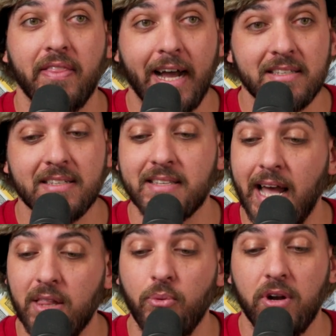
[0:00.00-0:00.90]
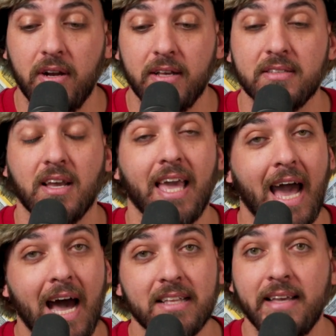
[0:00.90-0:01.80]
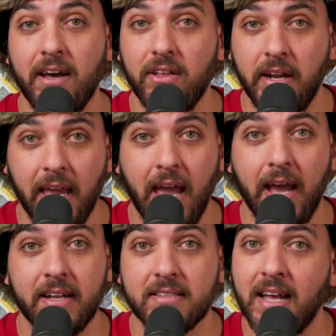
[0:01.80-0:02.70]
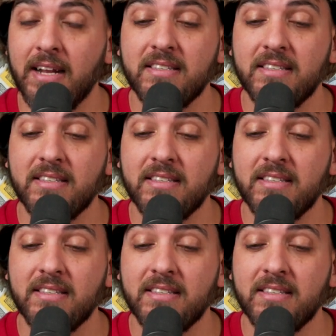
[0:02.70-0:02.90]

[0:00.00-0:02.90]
That's exactly what it is. A cocktail in a can. It's not a